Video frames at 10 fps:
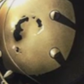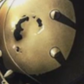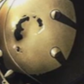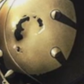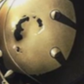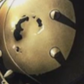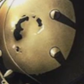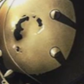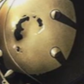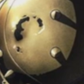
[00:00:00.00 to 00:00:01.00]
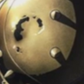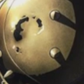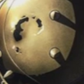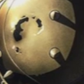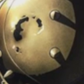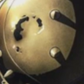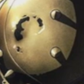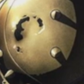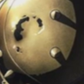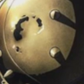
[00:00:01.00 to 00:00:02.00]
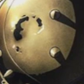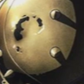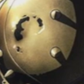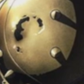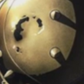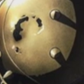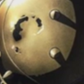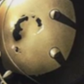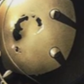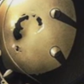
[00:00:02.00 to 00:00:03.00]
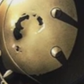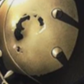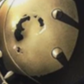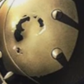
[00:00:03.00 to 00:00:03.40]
No words are spoken by the person on screen.